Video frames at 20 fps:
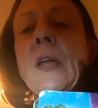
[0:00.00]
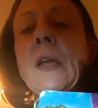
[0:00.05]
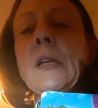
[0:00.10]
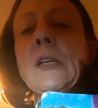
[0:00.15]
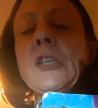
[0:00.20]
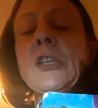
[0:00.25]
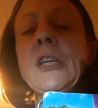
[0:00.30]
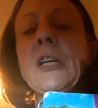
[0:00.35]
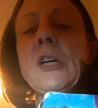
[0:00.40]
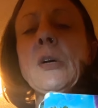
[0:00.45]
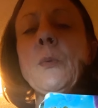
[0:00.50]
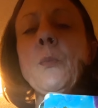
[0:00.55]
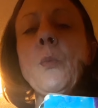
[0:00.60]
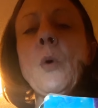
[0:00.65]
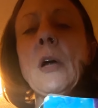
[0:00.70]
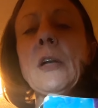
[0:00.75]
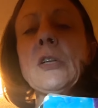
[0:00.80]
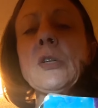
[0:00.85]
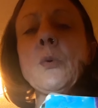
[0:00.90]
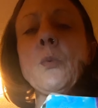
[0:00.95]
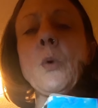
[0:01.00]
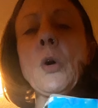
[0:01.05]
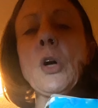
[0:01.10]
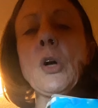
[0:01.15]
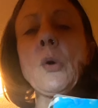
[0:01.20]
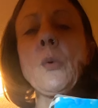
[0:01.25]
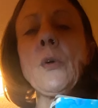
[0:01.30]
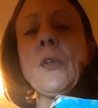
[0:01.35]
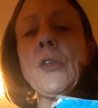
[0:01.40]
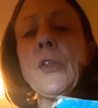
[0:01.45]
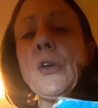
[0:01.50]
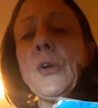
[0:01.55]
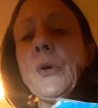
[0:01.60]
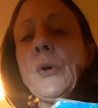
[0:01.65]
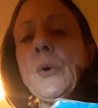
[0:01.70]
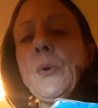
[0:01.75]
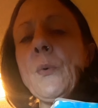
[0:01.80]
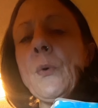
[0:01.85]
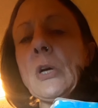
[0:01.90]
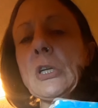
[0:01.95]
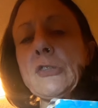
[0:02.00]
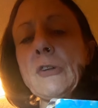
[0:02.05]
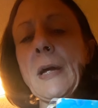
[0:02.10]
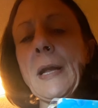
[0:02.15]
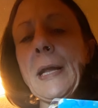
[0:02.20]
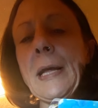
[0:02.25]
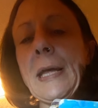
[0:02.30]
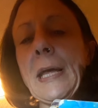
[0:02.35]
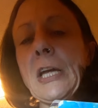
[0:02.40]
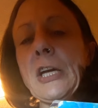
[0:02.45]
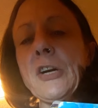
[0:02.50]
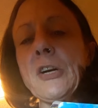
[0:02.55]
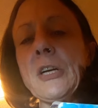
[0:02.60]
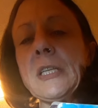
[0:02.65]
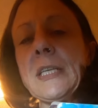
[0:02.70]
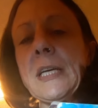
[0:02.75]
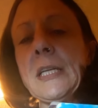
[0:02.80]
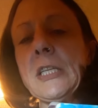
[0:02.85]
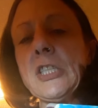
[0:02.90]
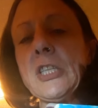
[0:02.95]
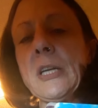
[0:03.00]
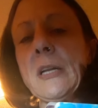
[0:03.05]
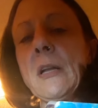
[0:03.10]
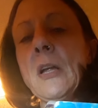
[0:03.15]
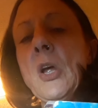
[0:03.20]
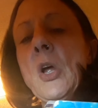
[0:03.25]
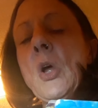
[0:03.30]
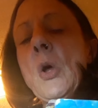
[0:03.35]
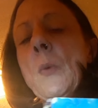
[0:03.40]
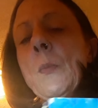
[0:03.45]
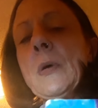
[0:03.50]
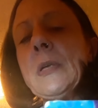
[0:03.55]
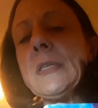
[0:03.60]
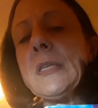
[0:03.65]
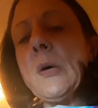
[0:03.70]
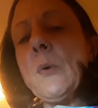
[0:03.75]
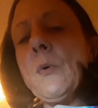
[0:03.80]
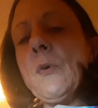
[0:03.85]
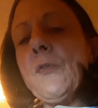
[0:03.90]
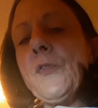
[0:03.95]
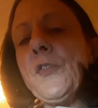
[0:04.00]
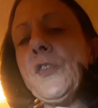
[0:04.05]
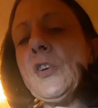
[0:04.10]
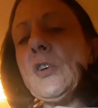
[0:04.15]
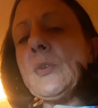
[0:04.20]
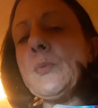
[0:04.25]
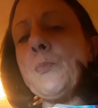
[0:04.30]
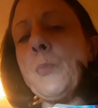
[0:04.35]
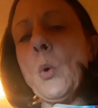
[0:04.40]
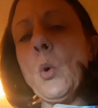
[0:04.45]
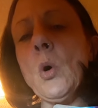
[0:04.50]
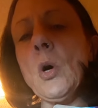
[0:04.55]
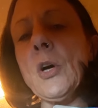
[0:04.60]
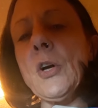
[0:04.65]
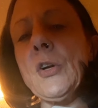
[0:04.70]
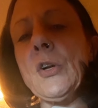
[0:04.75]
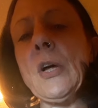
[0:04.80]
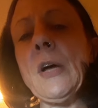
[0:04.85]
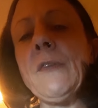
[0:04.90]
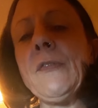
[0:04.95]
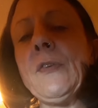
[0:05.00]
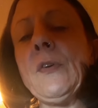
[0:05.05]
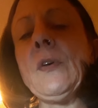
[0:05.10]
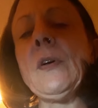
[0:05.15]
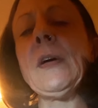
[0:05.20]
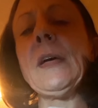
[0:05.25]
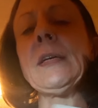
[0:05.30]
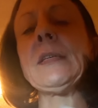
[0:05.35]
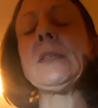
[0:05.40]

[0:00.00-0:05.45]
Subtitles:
she could want to work with you or trying to get your attention. But someone feels bored. I feel like